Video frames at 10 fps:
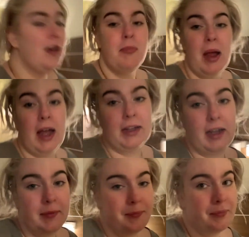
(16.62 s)
pack
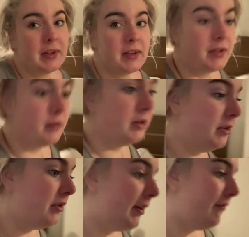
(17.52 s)
up. So we're gonna
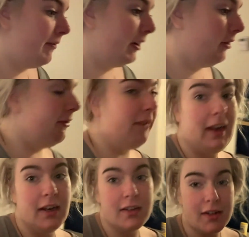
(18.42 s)
do that very
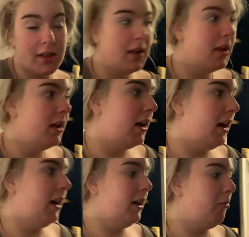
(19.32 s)
fast.
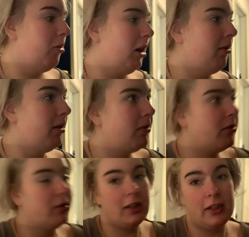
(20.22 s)
I probably won't
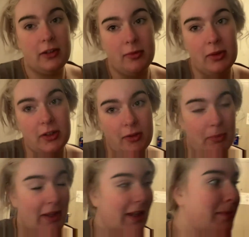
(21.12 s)
really do much
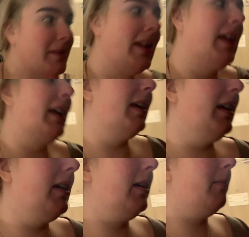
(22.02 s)
makeup today
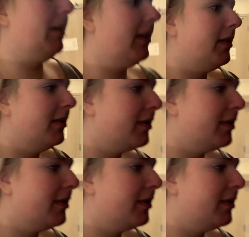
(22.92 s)
because